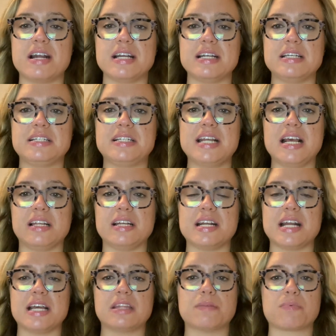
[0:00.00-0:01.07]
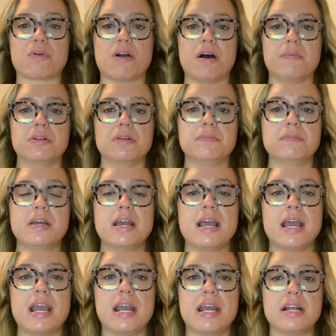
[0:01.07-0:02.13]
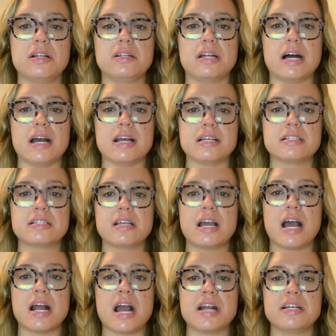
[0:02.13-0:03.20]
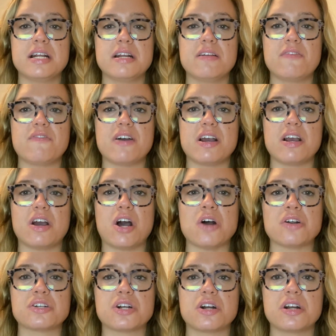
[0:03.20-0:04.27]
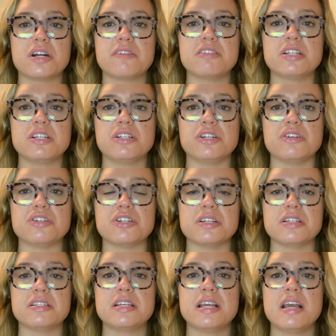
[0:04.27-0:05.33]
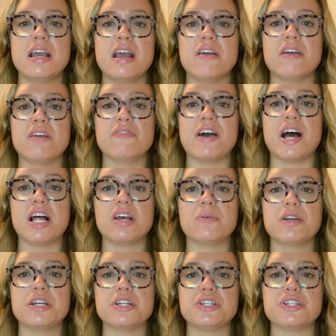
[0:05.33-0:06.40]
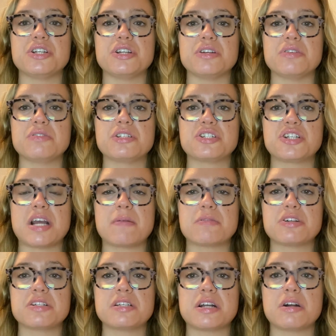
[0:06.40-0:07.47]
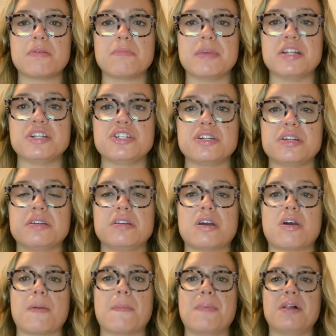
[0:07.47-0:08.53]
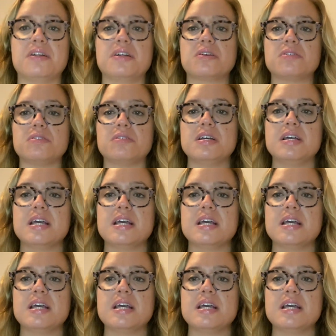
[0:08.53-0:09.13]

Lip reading: and delineate the problem, analyze, identify alternative solutions, evaluate, choose. Chapters that are mentioned are political,